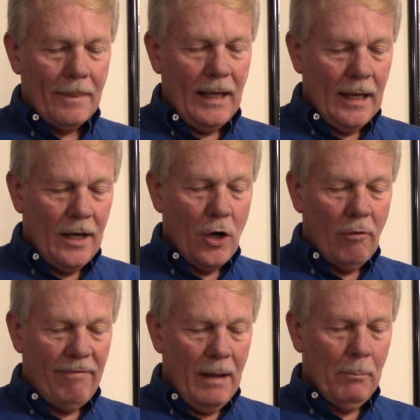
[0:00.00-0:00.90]
In
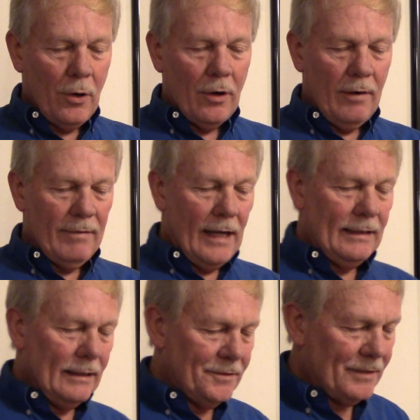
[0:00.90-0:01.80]
November of
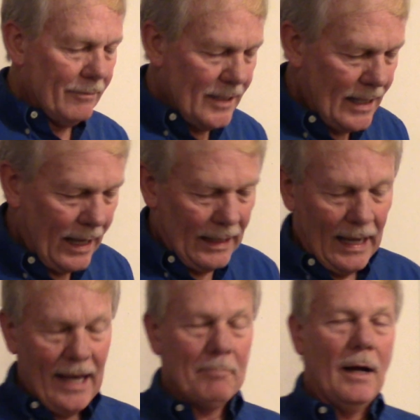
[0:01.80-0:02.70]
1978, I
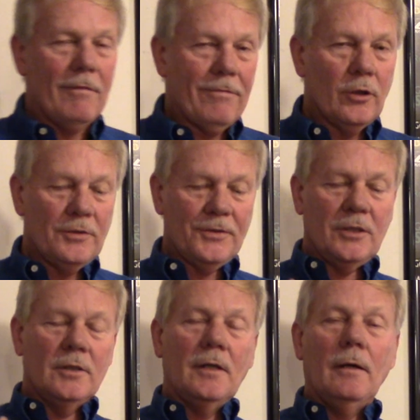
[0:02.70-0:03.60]
had my
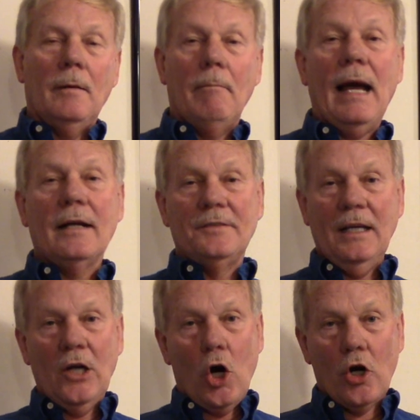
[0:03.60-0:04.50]
first
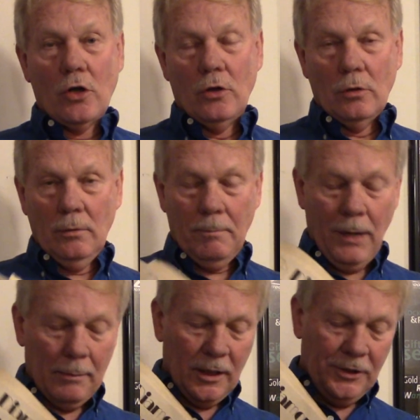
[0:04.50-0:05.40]
magazine article
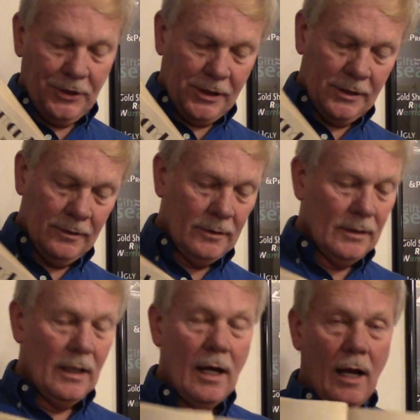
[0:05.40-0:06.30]
published
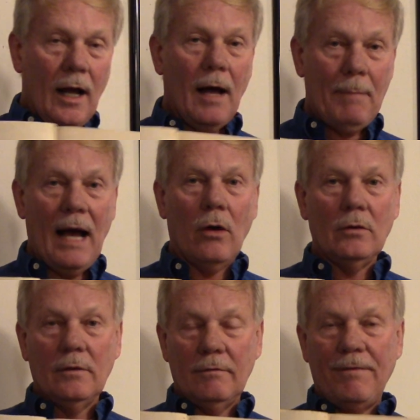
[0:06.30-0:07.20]

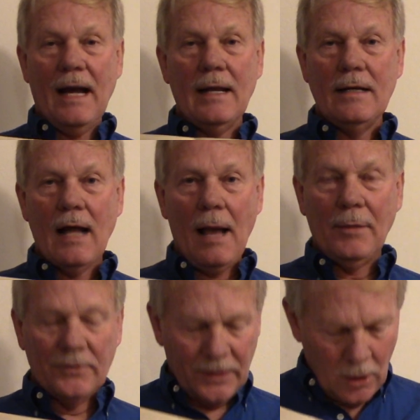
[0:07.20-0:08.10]
about finding
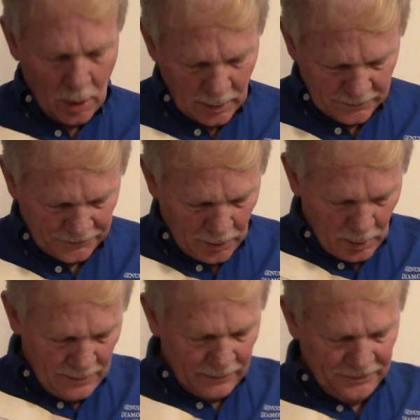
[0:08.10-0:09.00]
diamonds in
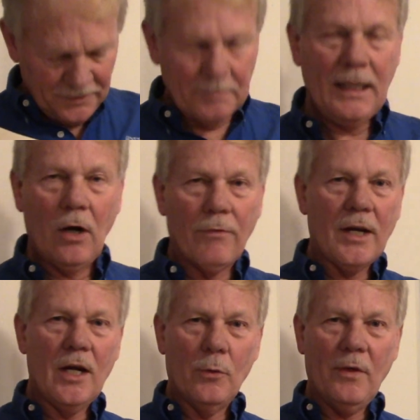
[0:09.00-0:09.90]
Arkansas, and this is me over
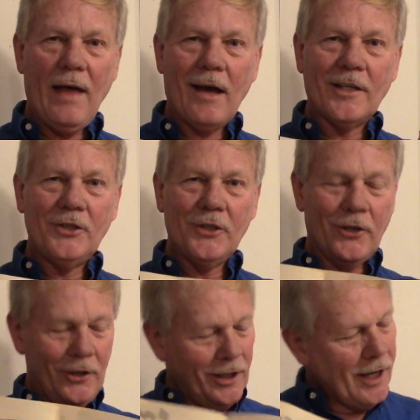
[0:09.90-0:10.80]
here without a
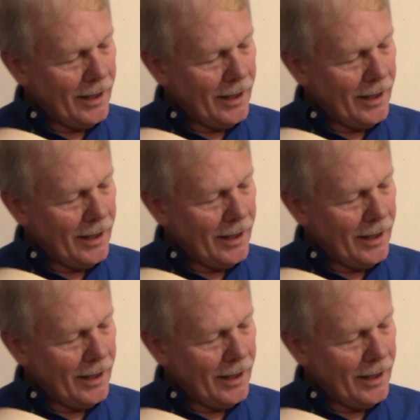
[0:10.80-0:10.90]
shirt.